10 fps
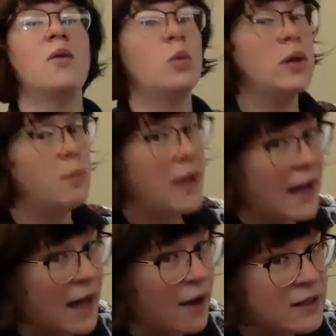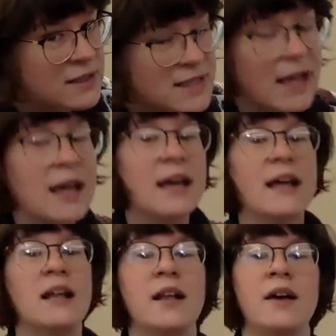We bow and say
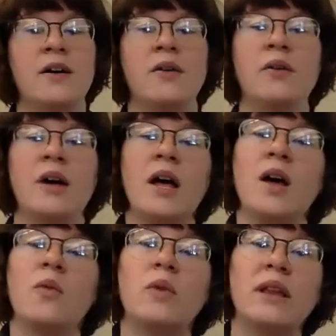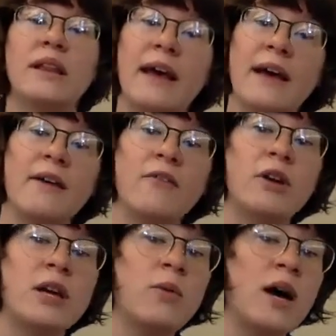hello. With
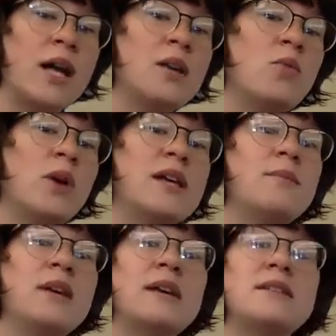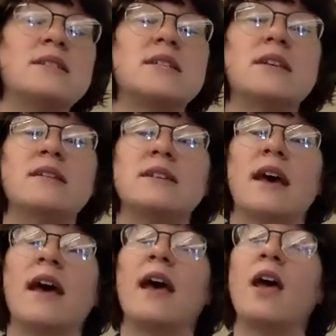everyone we meet
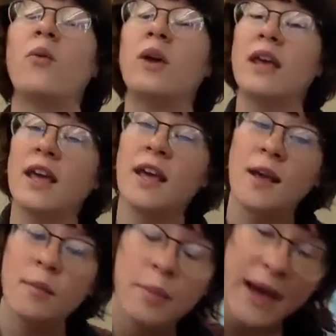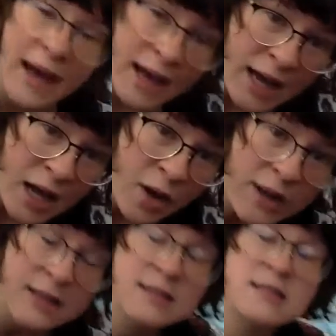today, we bow
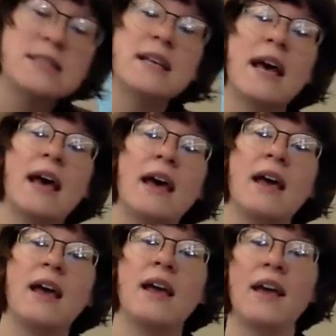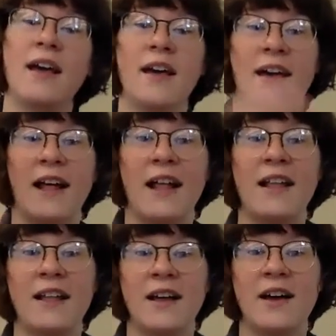and say
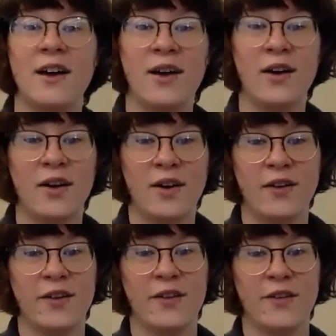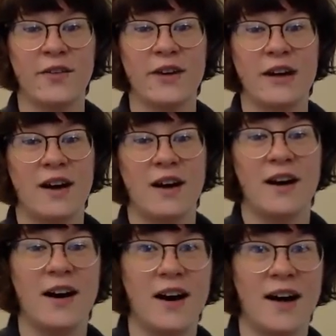hello.
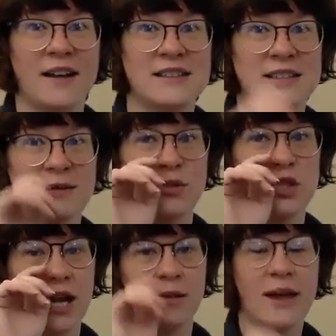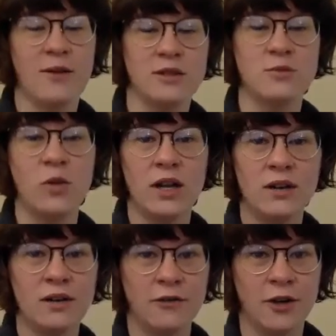Awesome job. That was
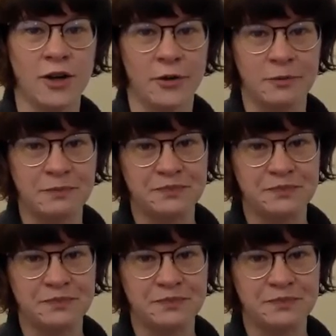wonderful.